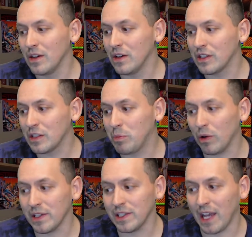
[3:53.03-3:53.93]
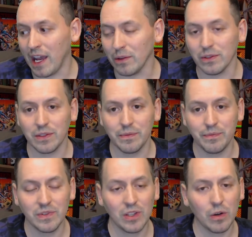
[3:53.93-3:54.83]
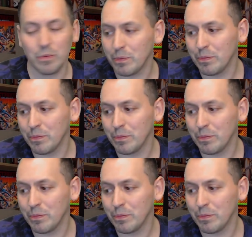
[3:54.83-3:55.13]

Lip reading: sports titles. So,